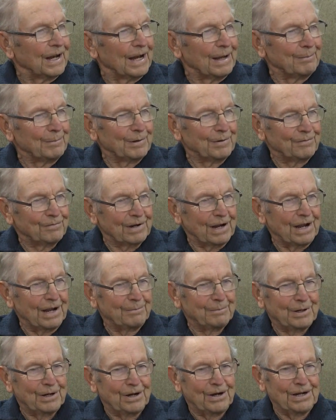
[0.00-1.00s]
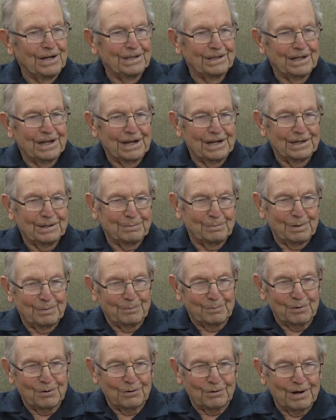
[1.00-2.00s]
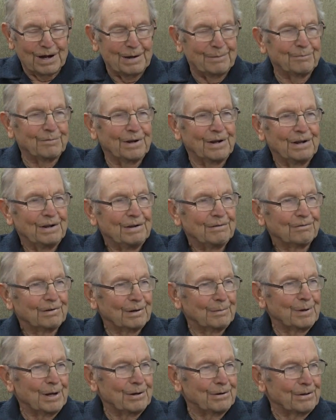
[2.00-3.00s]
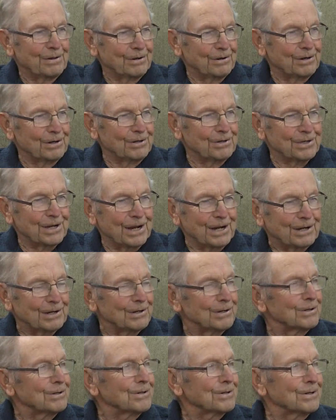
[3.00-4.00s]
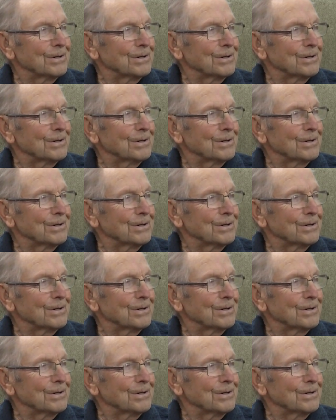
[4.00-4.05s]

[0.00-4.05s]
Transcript: I'm in that program for about 30 seconds.